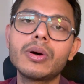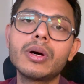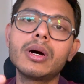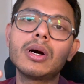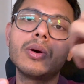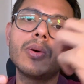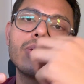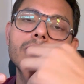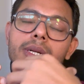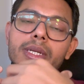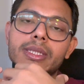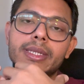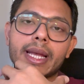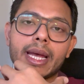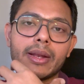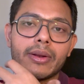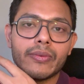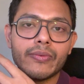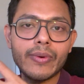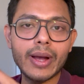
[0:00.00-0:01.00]
holders
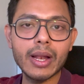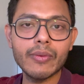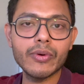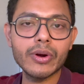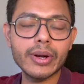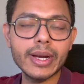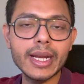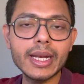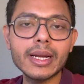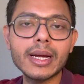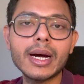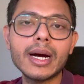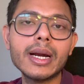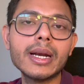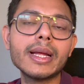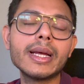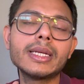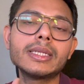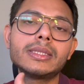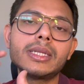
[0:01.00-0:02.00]
can file for green
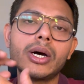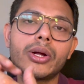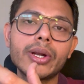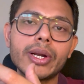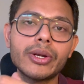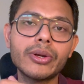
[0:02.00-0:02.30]
card, is now